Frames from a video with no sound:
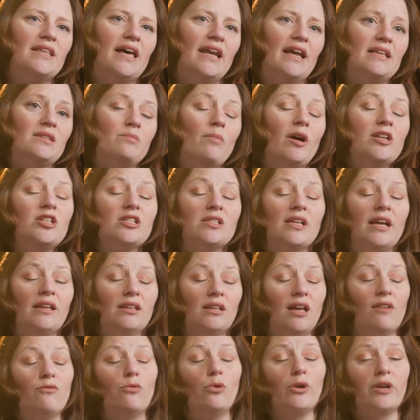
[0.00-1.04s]
That as much as I
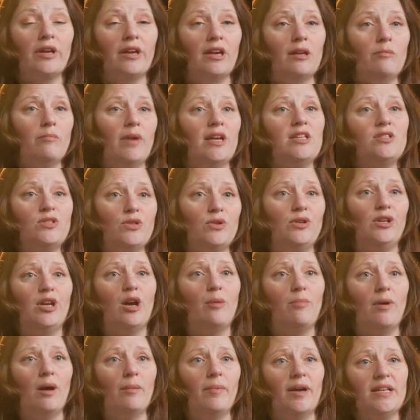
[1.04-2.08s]
love working in my
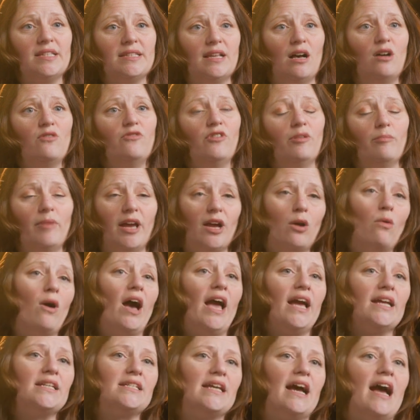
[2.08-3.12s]
studio by myself in my
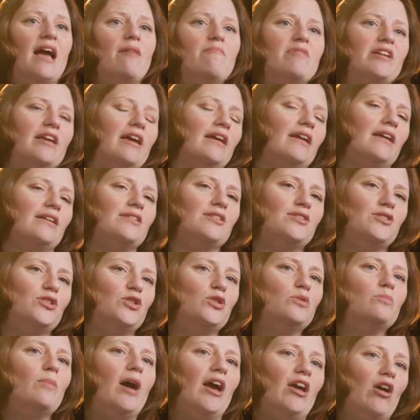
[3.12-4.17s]
quiet time and getting to
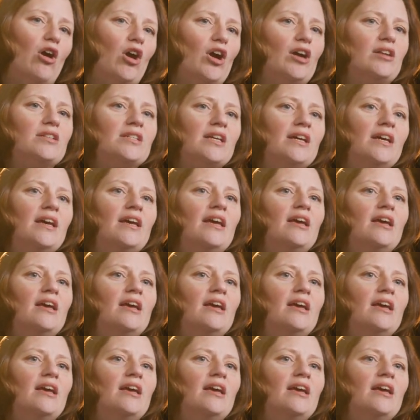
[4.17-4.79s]
do my art,